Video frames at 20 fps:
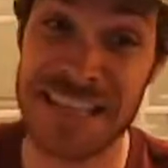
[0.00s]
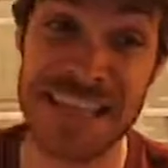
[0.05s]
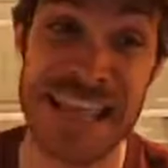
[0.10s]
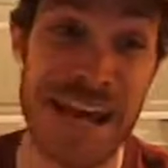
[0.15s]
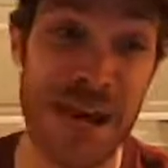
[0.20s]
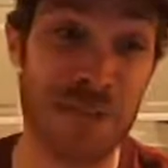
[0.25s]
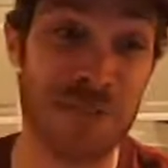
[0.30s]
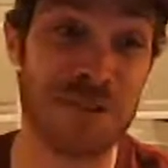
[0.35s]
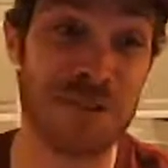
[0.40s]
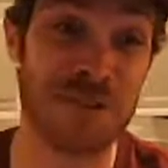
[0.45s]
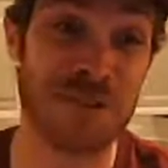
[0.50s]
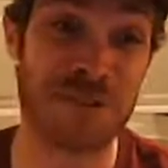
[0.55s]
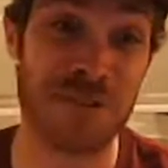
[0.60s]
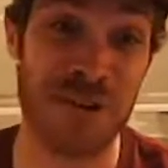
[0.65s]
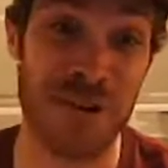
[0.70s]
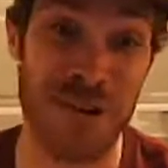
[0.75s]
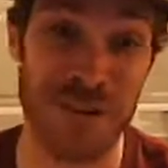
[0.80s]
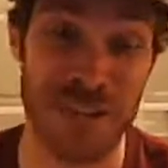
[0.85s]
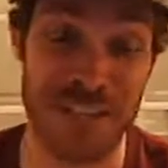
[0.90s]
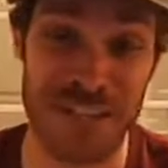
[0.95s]
That was a
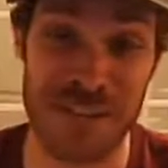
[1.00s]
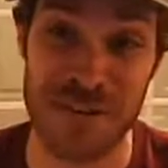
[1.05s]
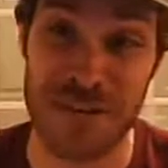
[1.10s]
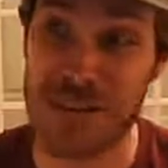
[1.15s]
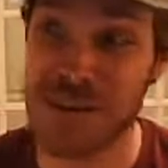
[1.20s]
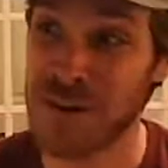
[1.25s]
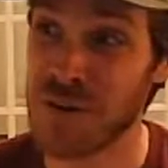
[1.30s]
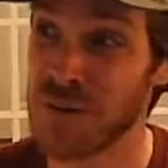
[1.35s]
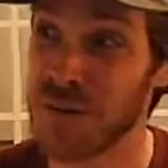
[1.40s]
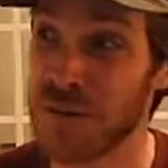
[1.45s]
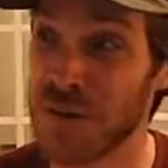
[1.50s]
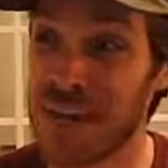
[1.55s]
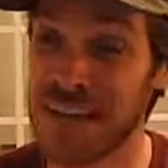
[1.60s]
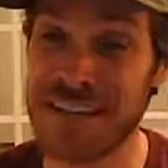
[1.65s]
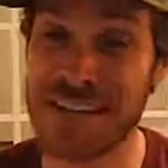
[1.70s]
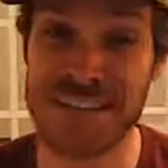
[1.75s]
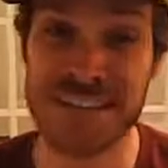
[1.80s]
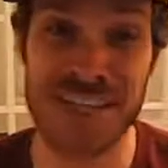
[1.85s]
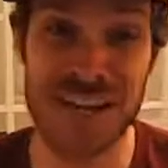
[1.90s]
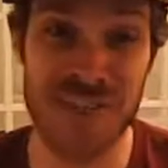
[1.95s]
song that when I
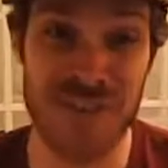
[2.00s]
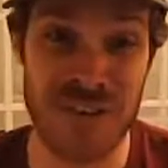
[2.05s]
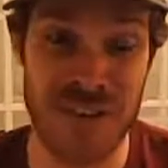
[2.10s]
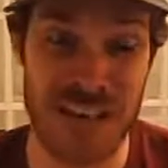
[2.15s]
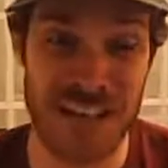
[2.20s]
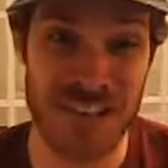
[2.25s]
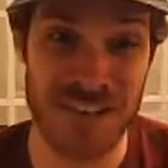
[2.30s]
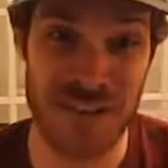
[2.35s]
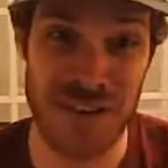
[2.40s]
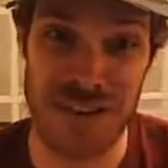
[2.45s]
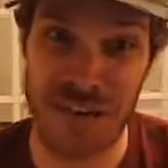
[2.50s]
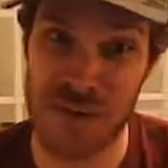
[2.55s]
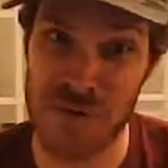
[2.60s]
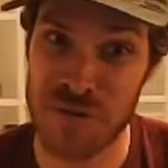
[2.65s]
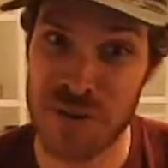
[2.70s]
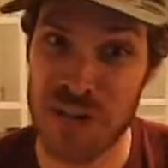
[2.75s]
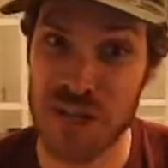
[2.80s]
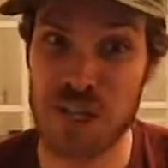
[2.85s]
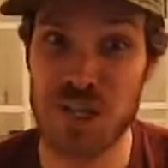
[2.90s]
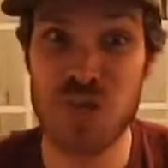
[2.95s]
discovered that song, I was
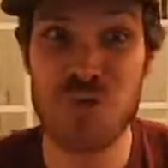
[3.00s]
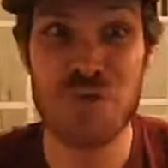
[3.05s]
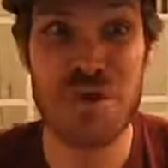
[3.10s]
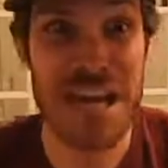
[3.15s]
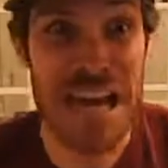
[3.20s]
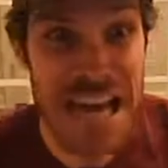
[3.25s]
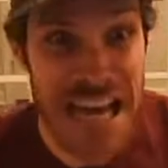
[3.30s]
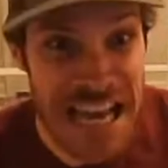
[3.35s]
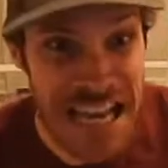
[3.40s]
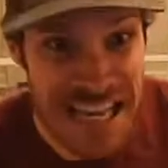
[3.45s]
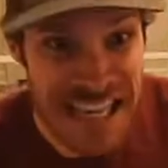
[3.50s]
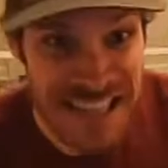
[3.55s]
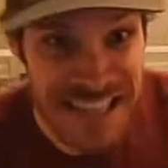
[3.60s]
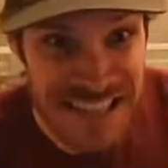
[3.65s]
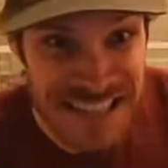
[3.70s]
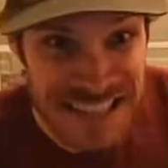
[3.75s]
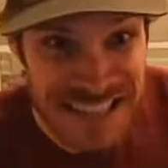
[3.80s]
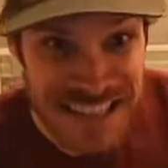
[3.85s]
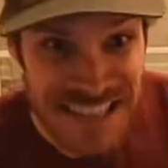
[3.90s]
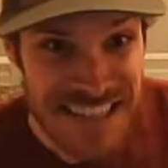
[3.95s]
like, you
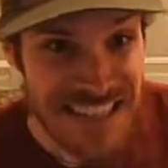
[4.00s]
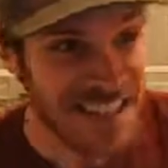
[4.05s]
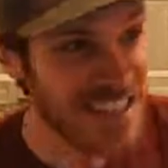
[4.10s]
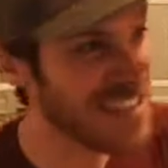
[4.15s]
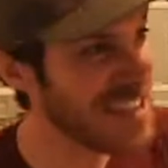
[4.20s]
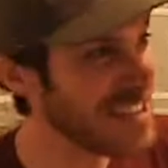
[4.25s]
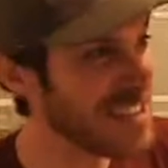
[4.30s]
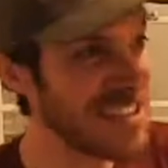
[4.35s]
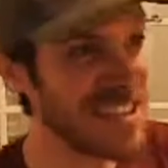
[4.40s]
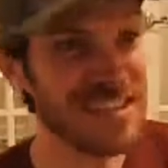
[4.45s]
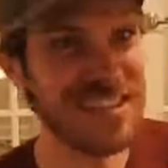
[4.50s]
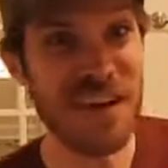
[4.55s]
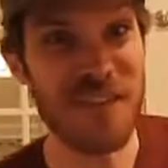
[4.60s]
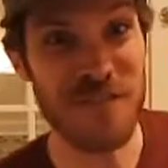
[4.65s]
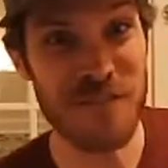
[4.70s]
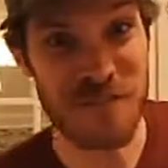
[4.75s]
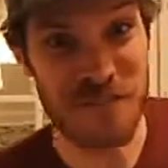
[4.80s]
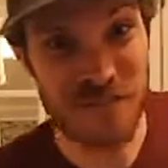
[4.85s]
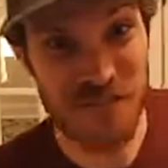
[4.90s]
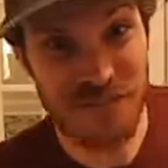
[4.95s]
guys, this is a
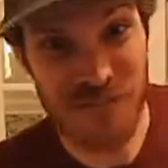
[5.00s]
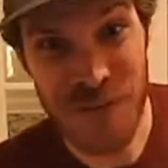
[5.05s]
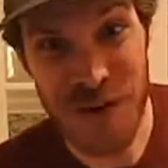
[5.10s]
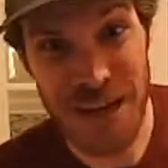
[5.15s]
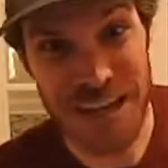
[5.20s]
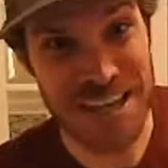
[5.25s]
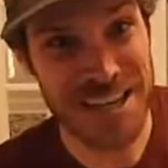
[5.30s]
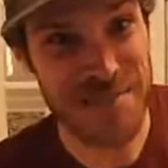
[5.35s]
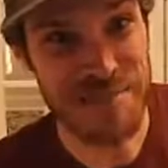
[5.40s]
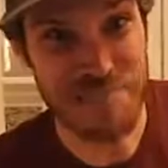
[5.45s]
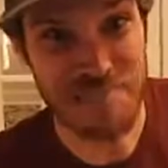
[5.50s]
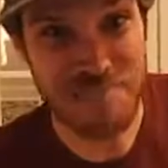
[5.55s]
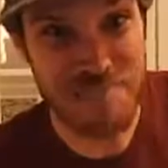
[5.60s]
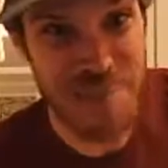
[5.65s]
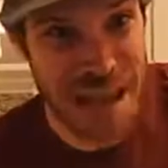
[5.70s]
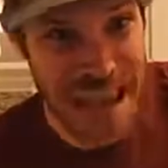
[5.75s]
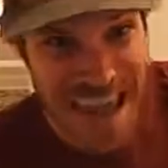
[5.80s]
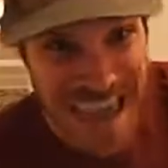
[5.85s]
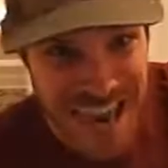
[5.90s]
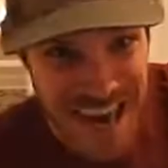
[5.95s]
fucking
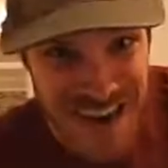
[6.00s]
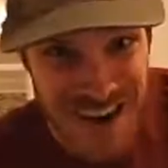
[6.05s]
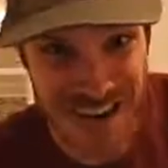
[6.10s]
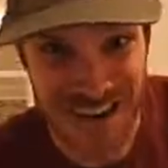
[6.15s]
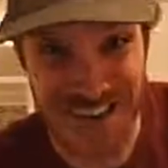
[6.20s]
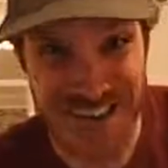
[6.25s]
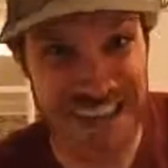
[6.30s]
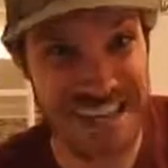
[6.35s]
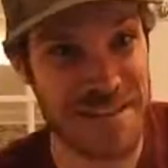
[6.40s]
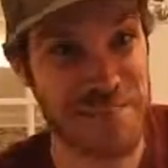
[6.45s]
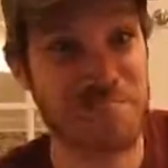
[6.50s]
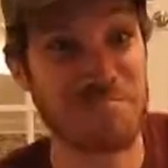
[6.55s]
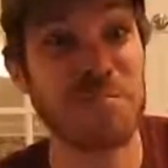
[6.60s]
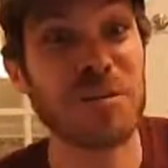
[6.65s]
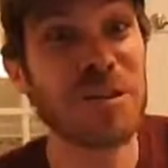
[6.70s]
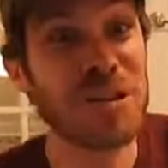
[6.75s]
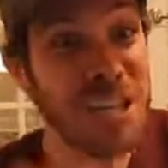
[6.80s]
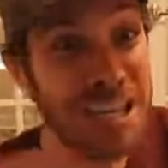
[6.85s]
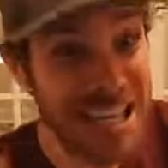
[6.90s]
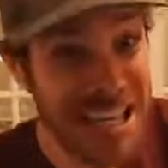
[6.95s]
banger. Like,
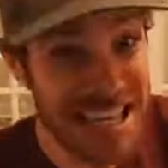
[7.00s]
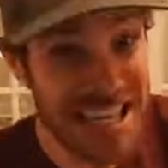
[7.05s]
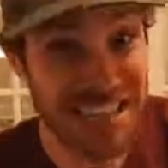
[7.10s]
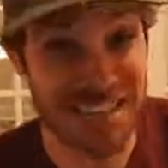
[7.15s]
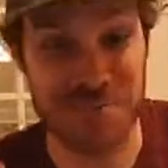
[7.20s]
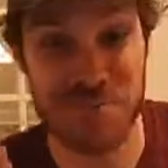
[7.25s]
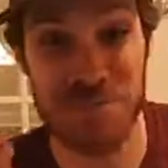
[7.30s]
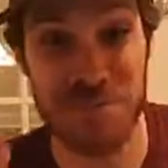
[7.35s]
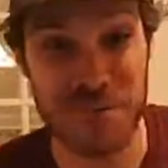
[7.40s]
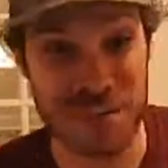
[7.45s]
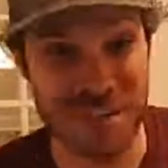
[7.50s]
please,